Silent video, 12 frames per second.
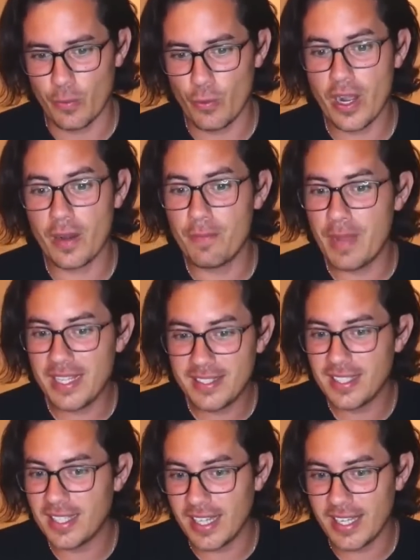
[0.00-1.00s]
We are
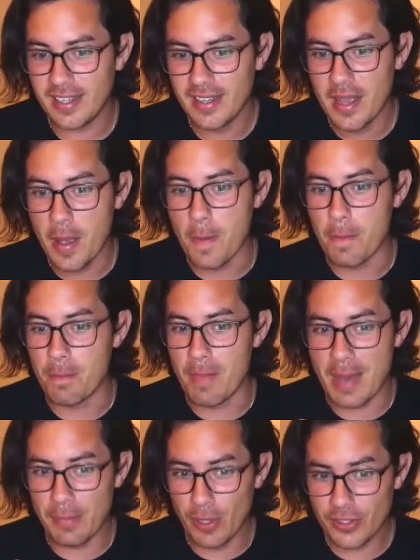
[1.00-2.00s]
basically
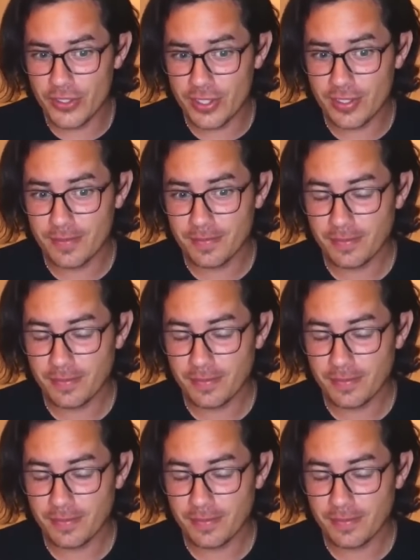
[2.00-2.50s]
mammals